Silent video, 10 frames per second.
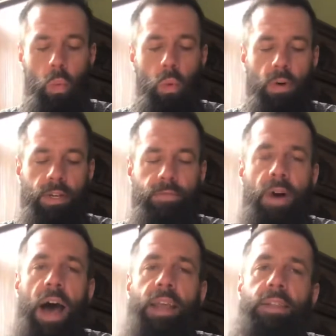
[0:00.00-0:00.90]
we're
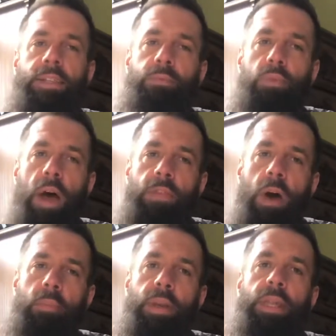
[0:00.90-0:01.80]
dividing this breath
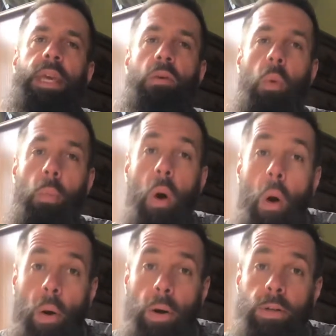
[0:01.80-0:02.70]
up into equal
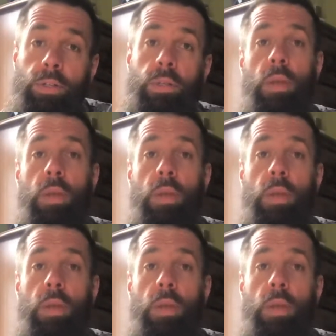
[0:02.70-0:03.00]
parts.